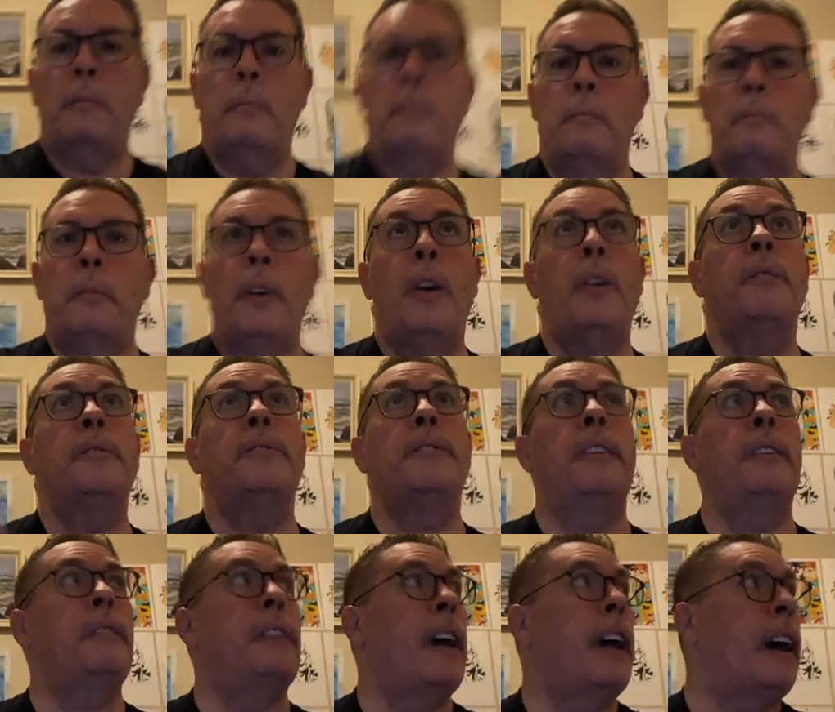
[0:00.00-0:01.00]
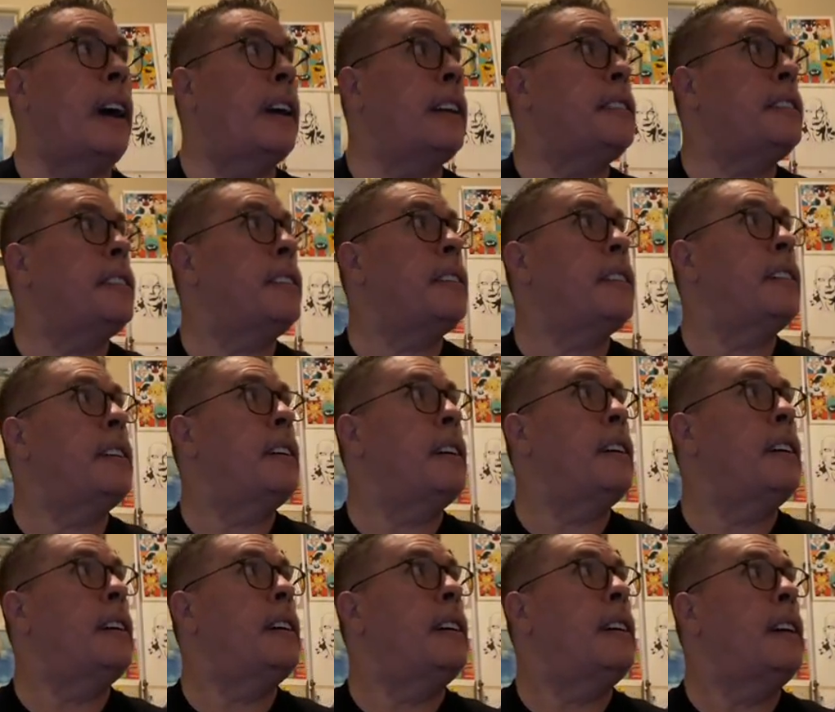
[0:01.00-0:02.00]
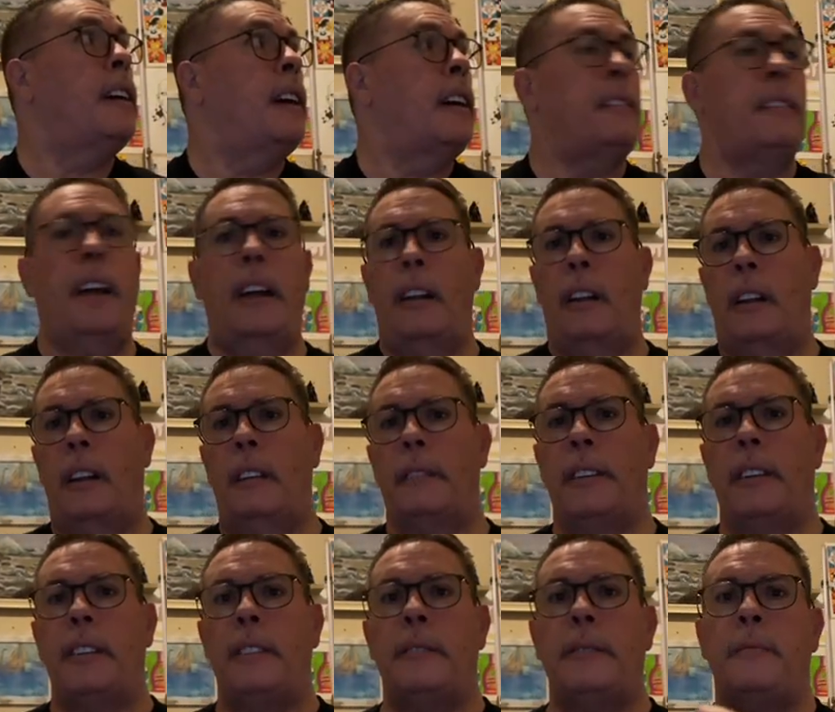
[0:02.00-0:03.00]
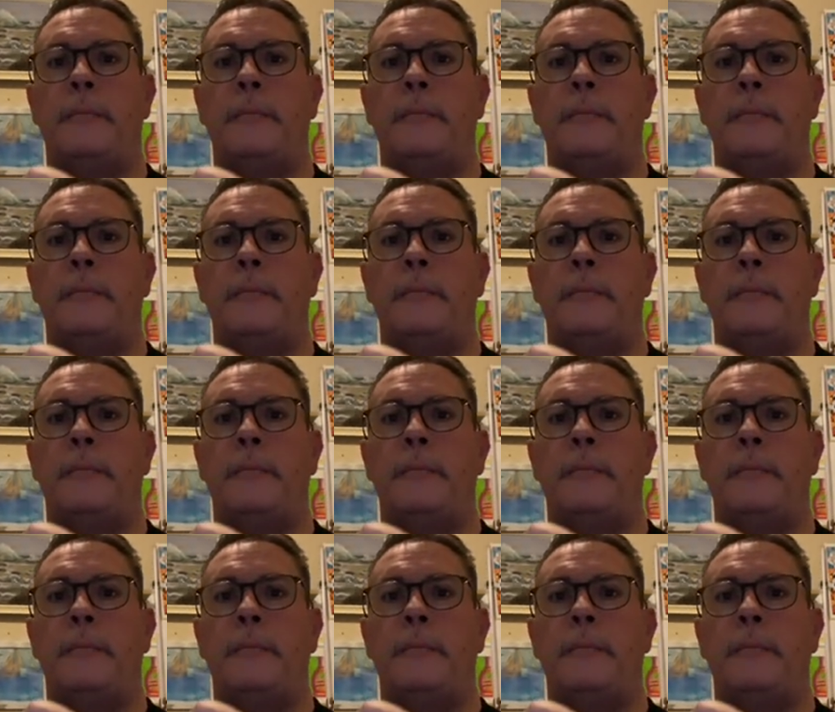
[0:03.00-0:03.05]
most of that, not all of it,